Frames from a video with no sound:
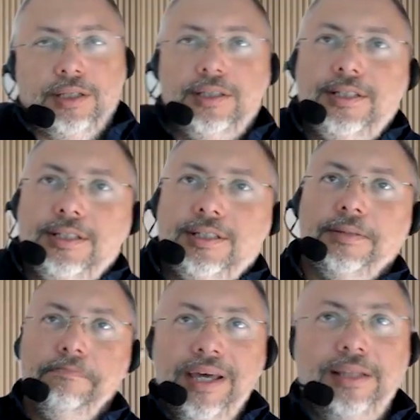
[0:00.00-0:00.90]
This is the
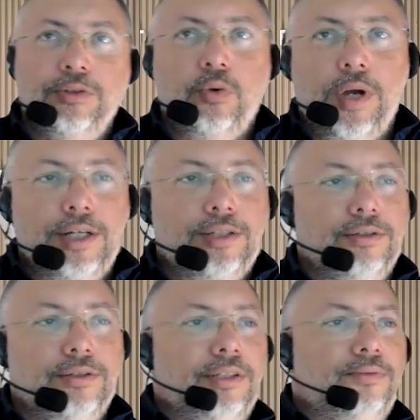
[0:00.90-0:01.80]
main
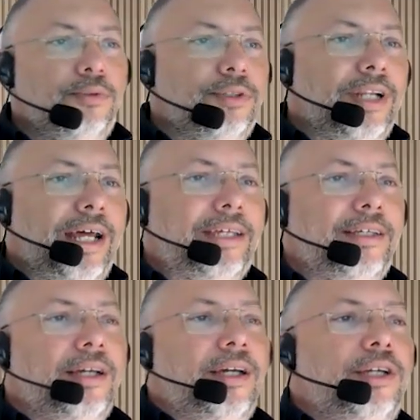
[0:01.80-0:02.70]
question that we would like
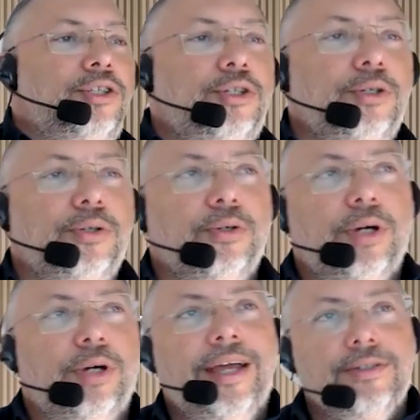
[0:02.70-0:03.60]

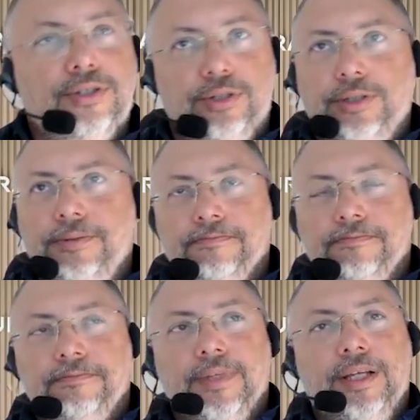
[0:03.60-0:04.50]
to answer
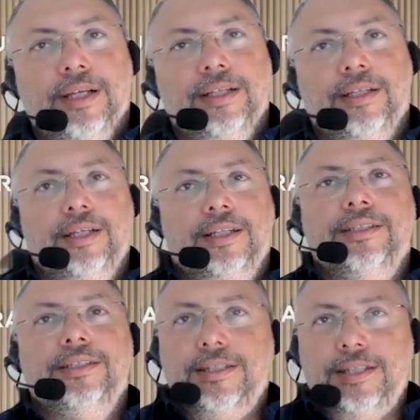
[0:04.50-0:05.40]
in
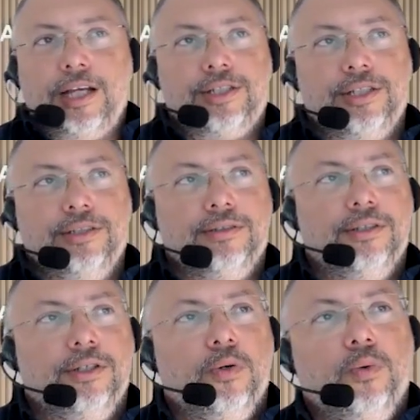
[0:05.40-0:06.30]
this section.
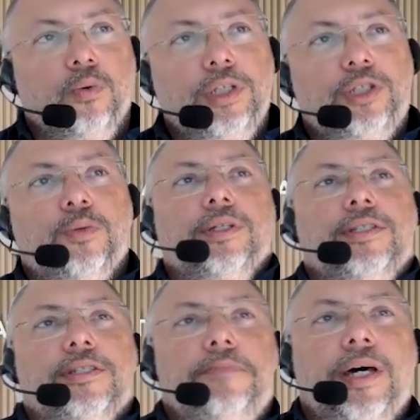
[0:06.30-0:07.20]
Which one
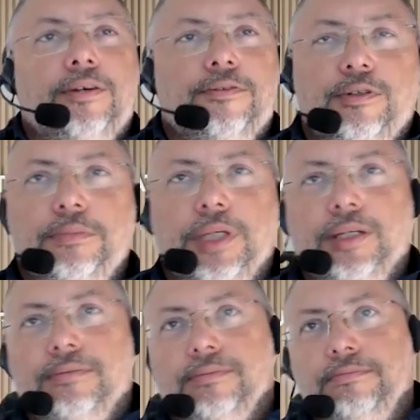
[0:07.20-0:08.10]
is better for
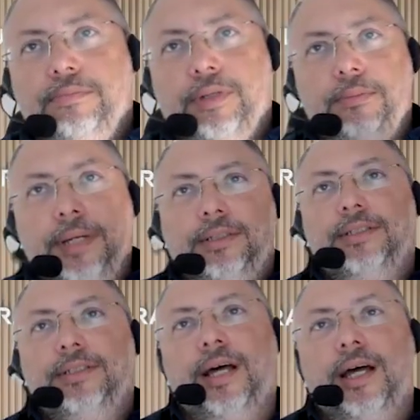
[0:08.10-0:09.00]
me? Parametric
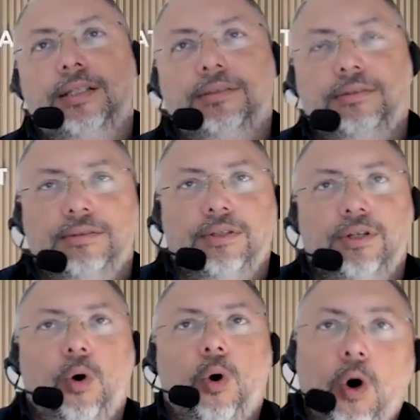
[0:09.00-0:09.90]
design
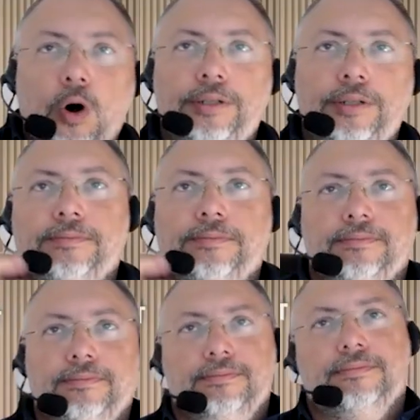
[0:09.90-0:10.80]
or
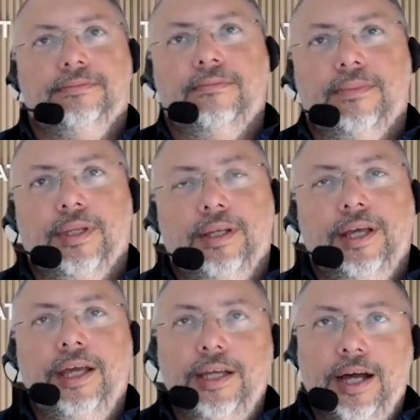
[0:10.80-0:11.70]

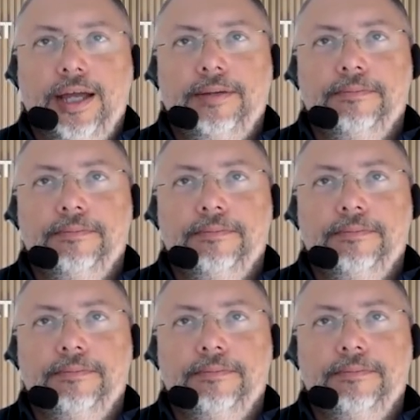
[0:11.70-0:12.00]
AI?